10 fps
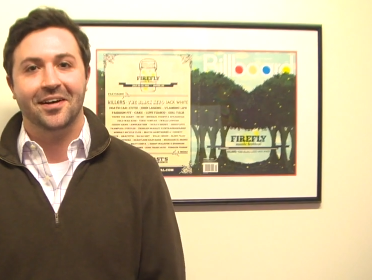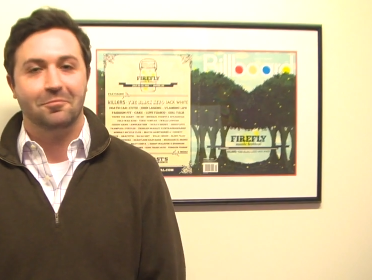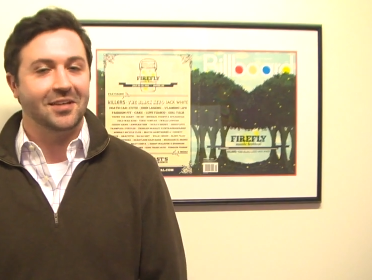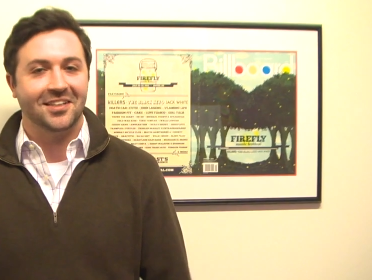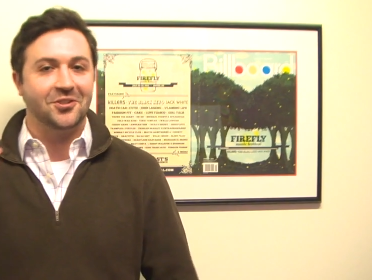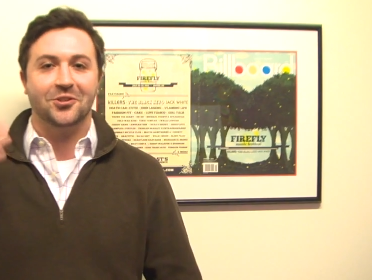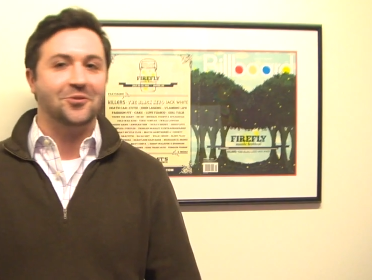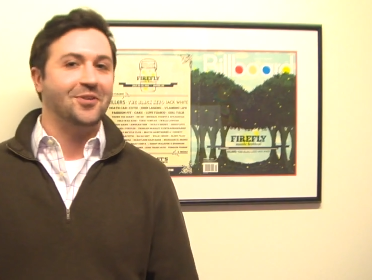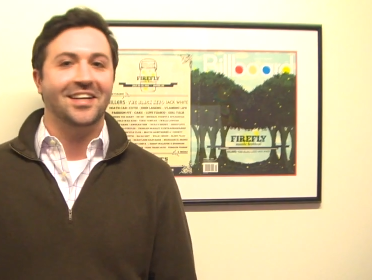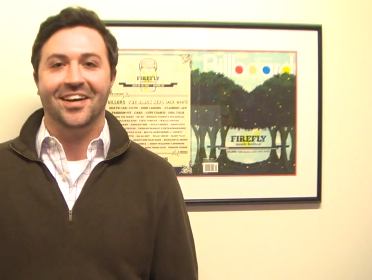I'm getting
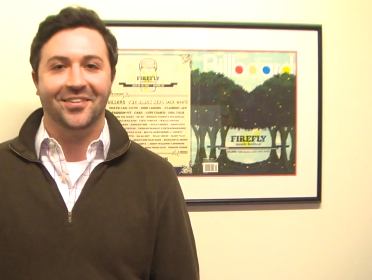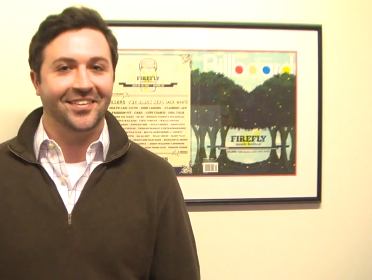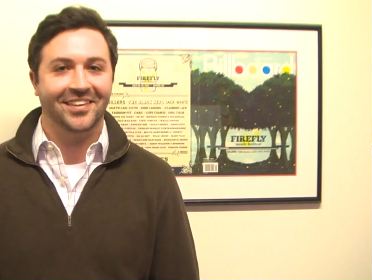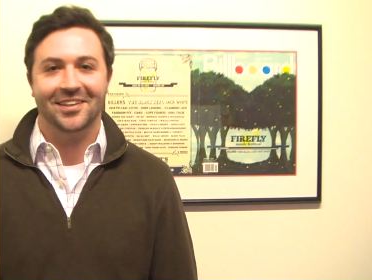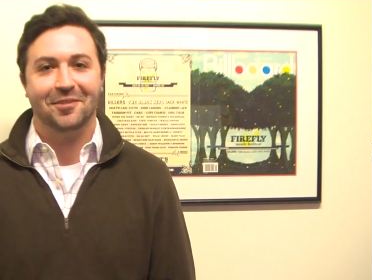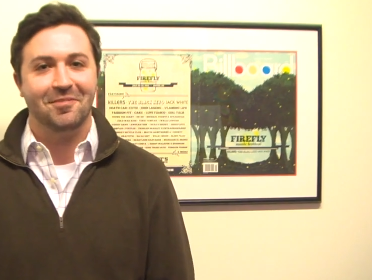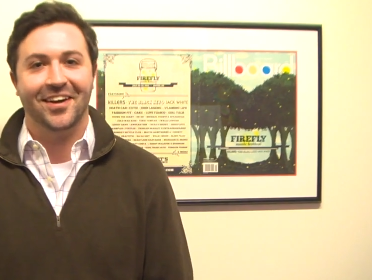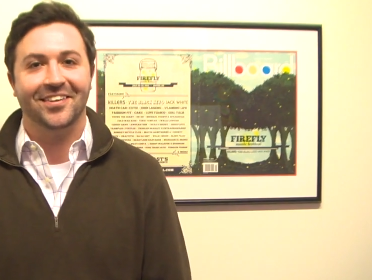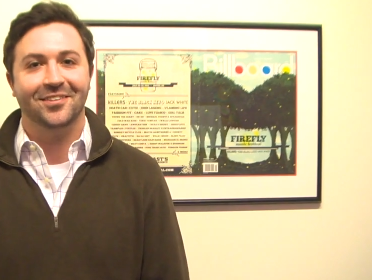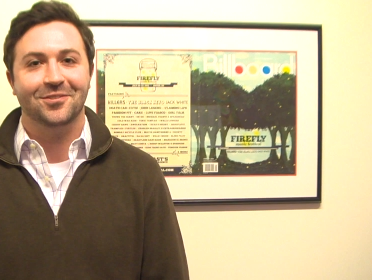chills right now thinking about it,